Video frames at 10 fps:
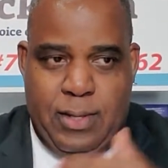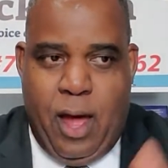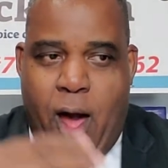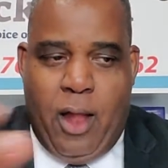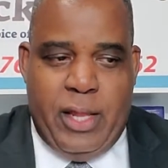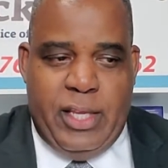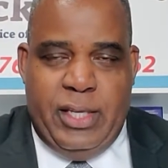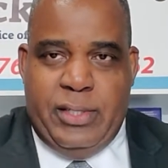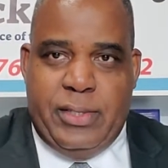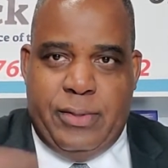all of
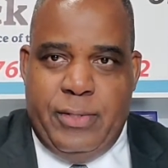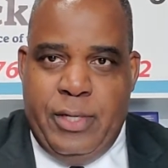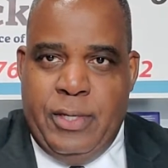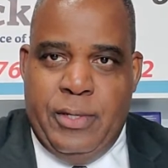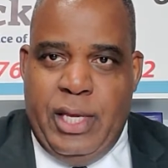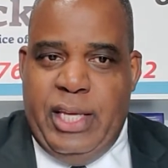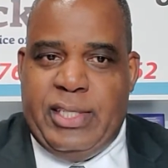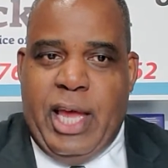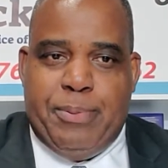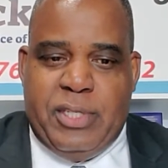these
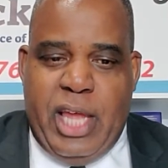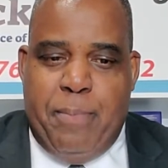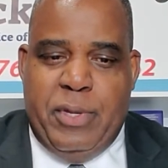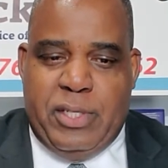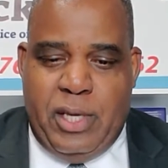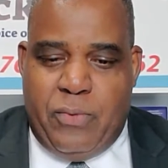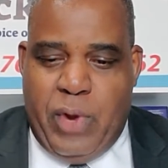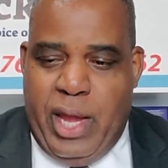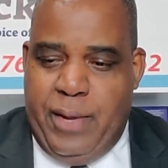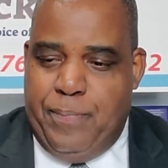ESOP statements in,
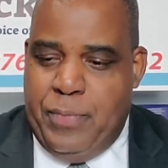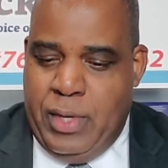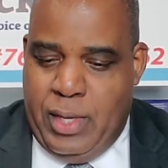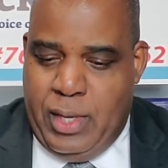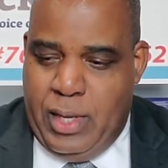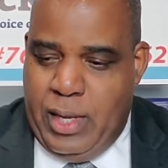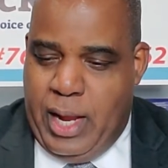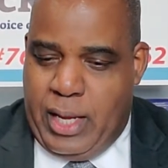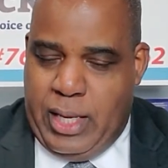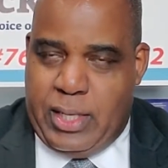right? And
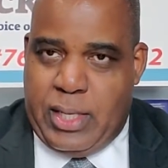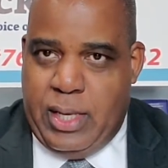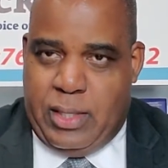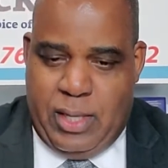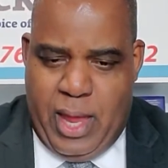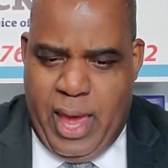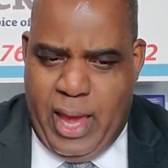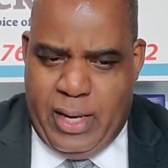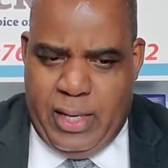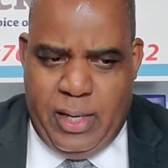I get to
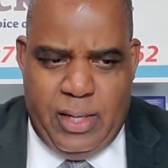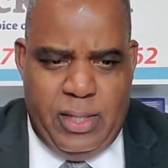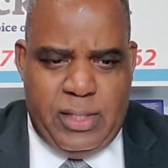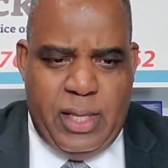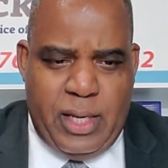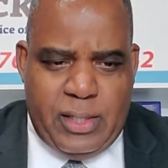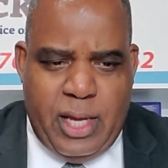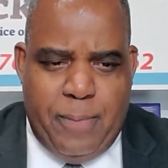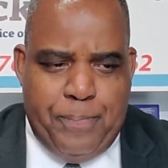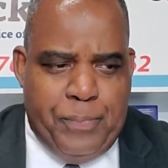adding these things
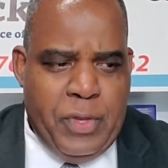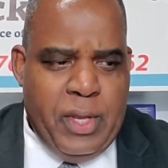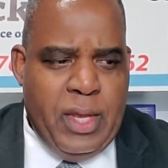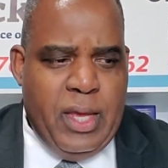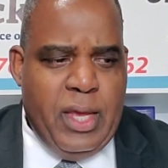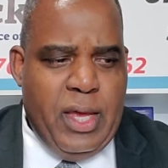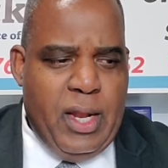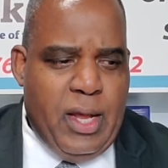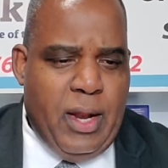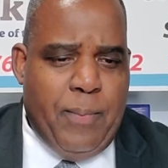up,
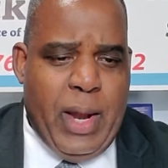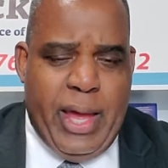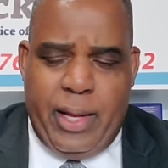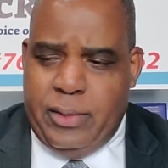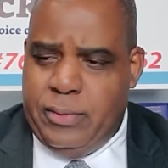and I'm like,